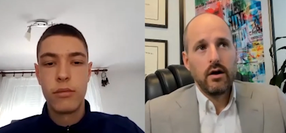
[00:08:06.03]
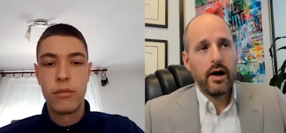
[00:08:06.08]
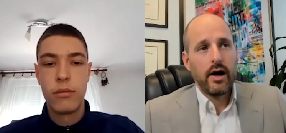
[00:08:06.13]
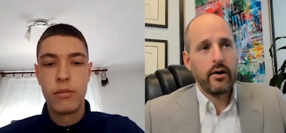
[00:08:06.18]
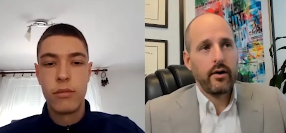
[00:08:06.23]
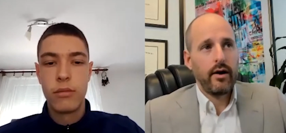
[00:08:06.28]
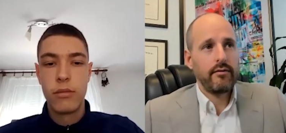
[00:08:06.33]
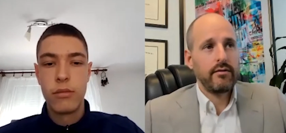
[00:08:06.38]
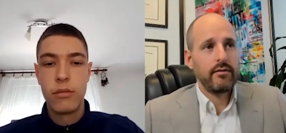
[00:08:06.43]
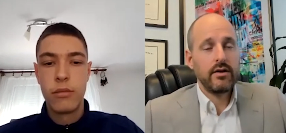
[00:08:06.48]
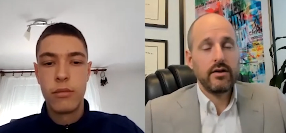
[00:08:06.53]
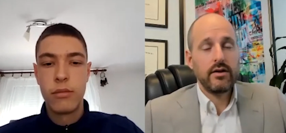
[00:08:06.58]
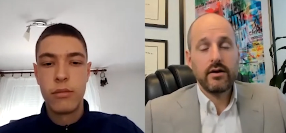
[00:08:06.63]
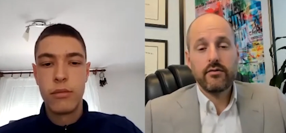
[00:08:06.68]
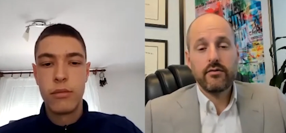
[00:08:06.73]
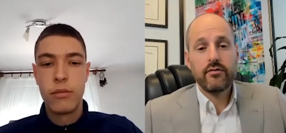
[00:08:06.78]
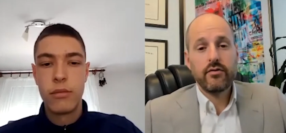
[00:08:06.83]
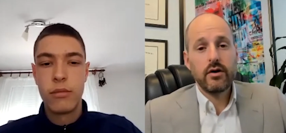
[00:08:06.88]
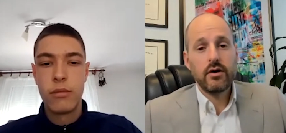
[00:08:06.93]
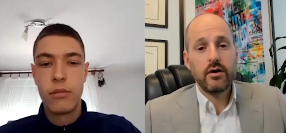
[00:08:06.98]
Speaker 1: I don't have anything
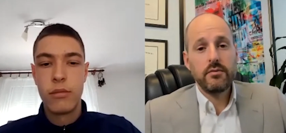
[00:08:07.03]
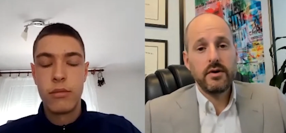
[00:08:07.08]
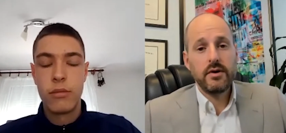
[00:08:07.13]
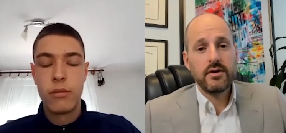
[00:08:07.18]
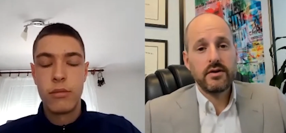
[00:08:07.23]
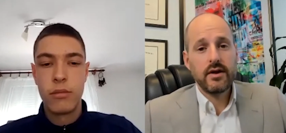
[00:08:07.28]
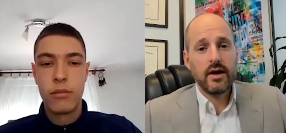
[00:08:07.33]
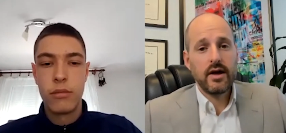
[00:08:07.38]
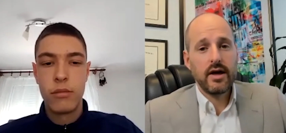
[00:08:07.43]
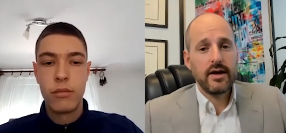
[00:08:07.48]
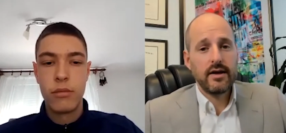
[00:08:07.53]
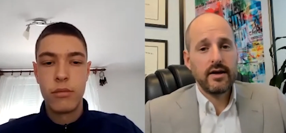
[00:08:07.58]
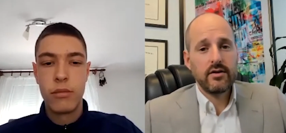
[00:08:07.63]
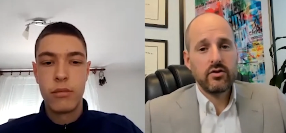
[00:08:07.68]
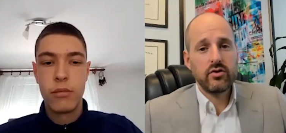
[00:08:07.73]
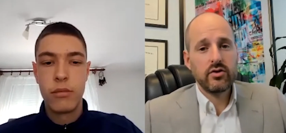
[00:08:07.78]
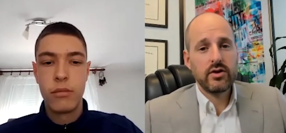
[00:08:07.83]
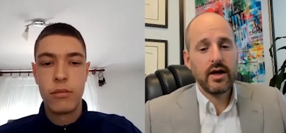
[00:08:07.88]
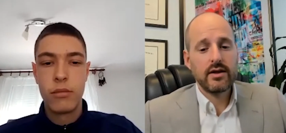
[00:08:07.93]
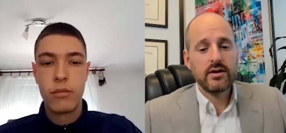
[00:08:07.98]
in front of me saying, it
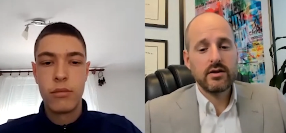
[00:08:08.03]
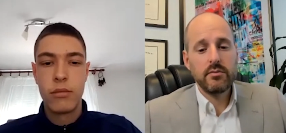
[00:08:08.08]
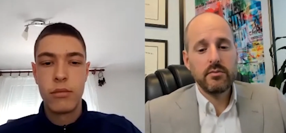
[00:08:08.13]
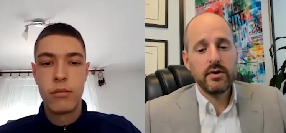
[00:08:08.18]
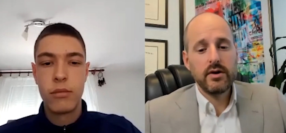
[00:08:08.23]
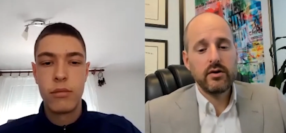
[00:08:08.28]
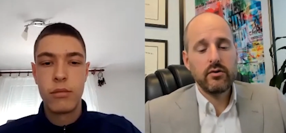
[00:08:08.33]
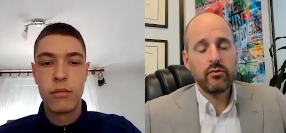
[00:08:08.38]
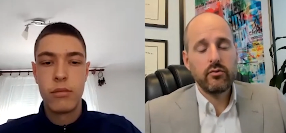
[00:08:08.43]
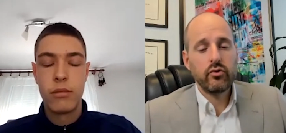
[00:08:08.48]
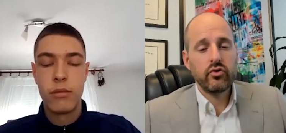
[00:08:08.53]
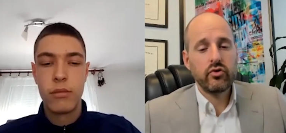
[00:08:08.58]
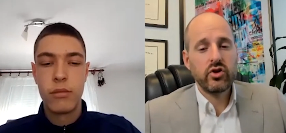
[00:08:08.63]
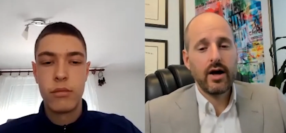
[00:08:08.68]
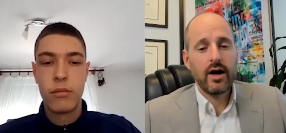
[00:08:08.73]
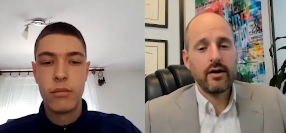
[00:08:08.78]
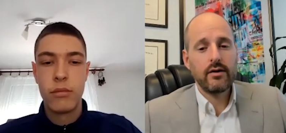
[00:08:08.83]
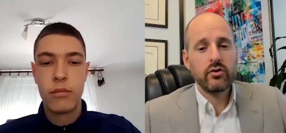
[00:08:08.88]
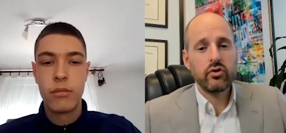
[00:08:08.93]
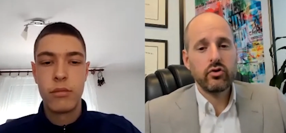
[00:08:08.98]
just hasn't been
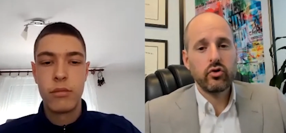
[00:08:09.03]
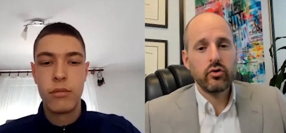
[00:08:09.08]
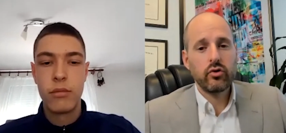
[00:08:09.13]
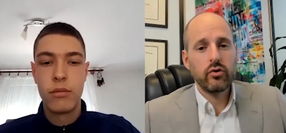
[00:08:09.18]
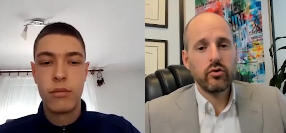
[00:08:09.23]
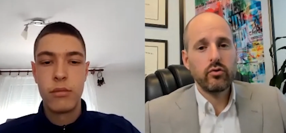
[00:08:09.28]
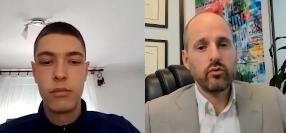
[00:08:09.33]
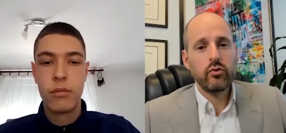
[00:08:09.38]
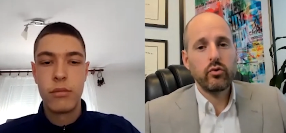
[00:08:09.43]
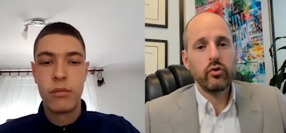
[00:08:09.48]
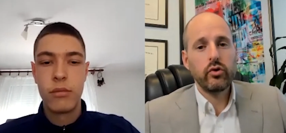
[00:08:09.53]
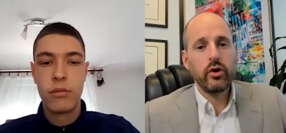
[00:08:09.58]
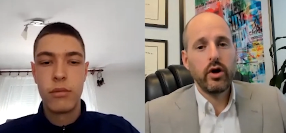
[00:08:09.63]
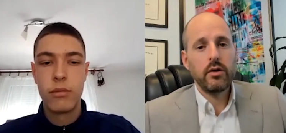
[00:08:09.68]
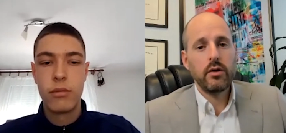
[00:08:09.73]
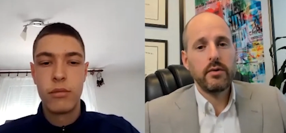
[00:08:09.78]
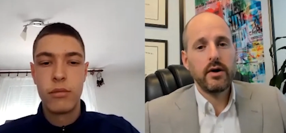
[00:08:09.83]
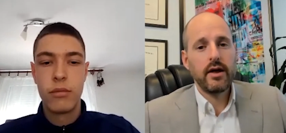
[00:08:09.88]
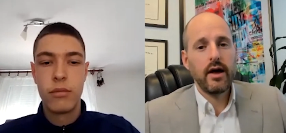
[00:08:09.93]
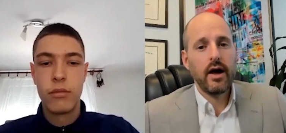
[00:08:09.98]
challenged or ruled
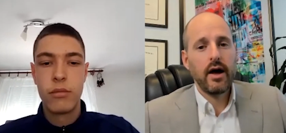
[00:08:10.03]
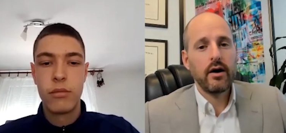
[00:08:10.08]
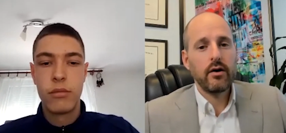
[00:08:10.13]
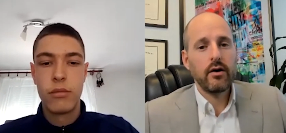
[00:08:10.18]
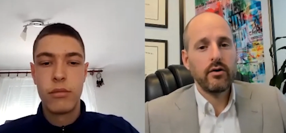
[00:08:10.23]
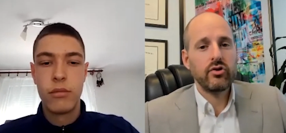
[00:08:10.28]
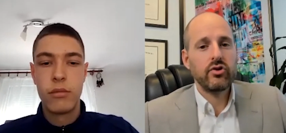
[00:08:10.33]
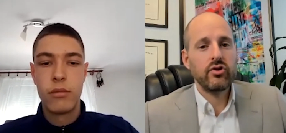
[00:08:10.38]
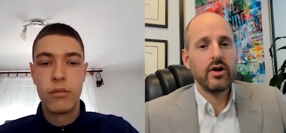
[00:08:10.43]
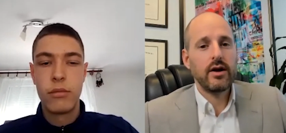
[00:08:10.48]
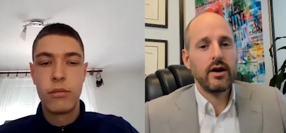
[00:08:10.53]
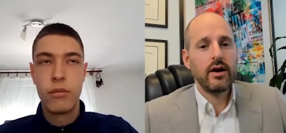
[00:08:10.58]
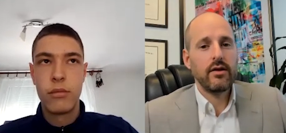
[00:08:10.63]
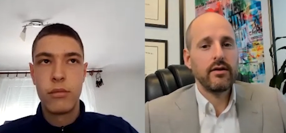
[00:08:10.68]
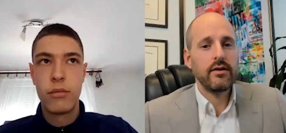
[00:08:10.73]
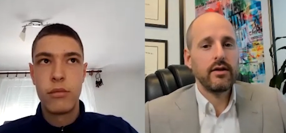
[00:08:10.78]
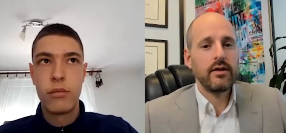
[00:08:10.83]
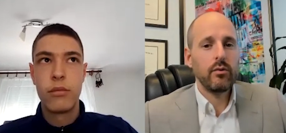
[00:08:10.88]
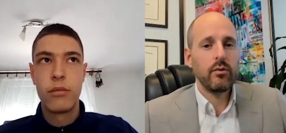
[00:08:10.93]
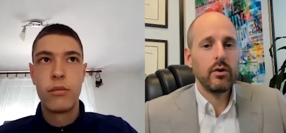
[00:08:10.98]
on by the IRS yet. I
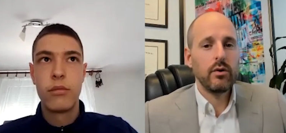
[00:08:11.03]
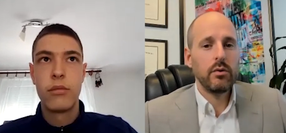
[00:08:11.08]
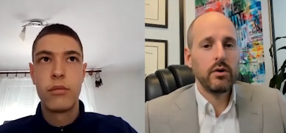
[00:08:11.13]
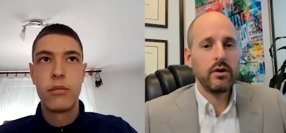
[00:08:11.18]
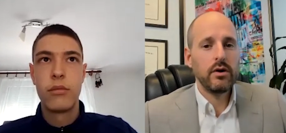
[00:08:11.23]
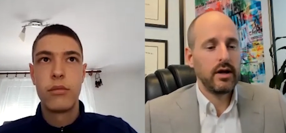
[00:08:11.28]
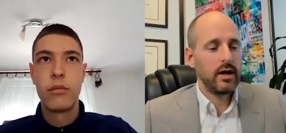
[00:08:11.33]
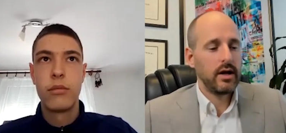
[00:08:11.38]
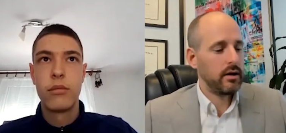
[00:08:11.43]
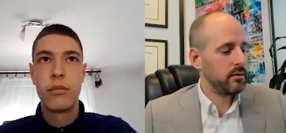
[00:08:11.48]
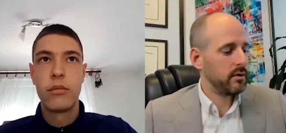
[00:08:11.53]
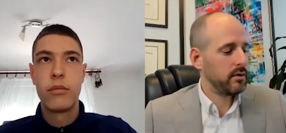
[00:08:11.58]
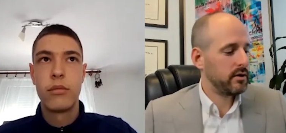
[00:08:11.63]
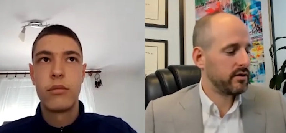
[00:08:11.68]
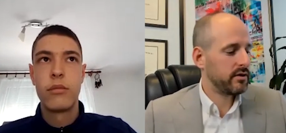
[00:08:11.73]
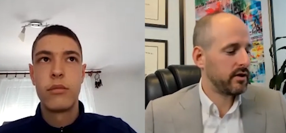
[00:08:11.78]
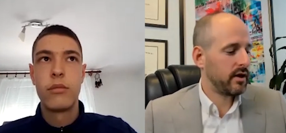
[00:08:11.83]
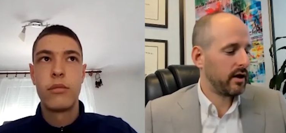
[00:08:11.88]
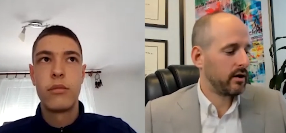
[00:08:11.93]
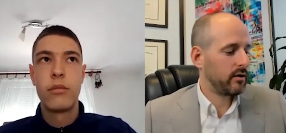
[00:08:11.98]
think they will one day, but
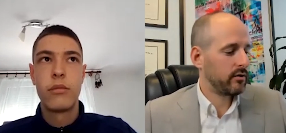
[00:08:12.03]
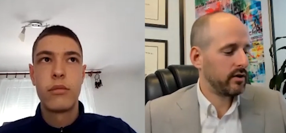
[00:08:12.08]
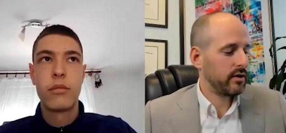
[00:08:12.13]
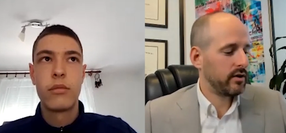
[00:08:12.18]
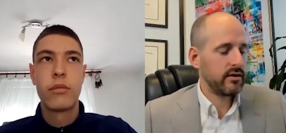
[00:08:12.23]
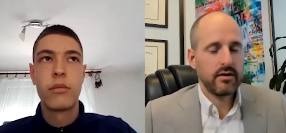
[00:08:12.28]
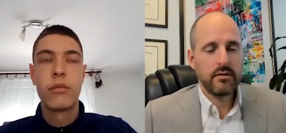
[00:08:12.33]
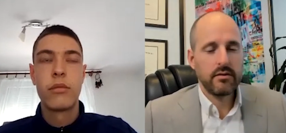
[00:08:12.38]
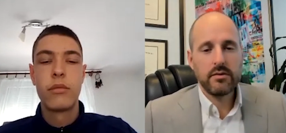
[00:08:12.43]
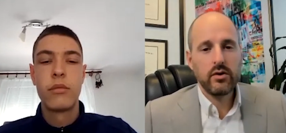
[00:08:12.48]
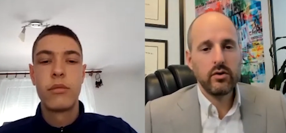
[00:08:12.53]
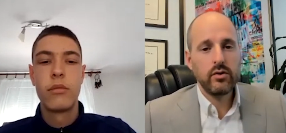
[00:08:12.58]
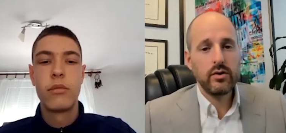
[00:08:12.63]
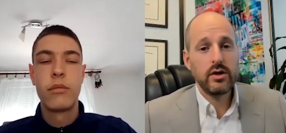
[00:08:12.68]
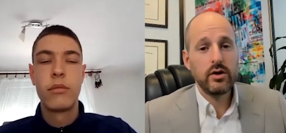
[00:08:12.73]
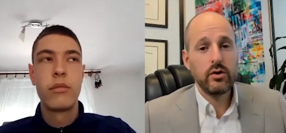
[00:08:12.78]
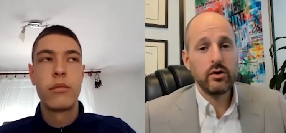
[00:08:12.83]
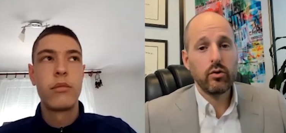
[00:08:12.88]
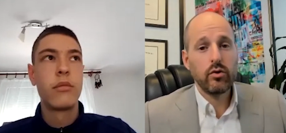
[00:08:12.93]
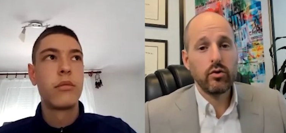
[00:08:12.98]
I don't think it's something you
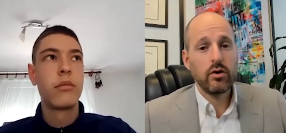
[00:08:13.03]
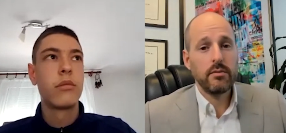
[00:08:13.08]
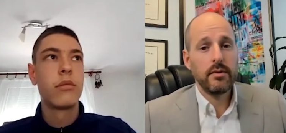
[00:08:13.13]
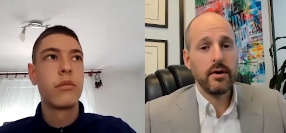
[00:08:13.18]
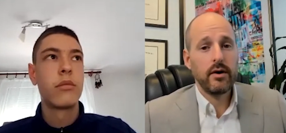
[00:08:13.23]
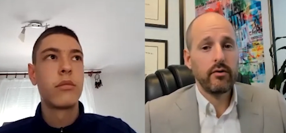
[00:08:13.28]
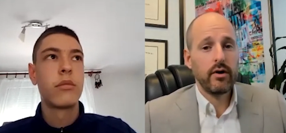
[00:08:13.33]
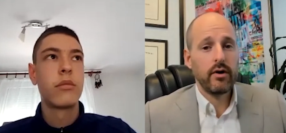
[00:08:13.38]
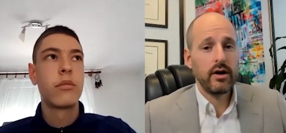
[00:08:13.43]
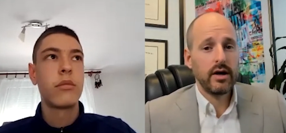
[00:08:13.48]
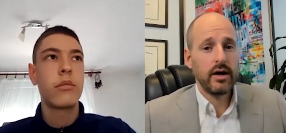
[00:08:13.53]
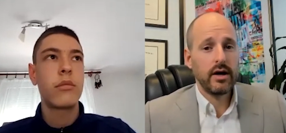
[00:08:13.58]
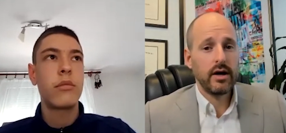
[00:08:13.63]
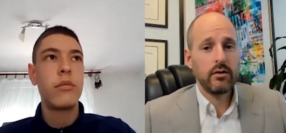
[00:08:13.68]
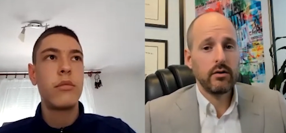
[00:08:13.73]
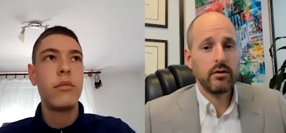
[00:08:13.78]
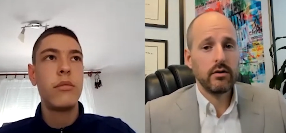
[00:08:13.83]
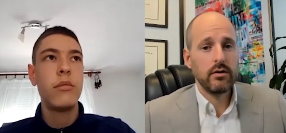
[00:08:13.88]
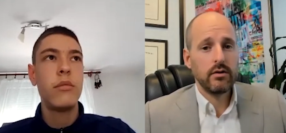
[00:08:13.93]
need to worry about right now.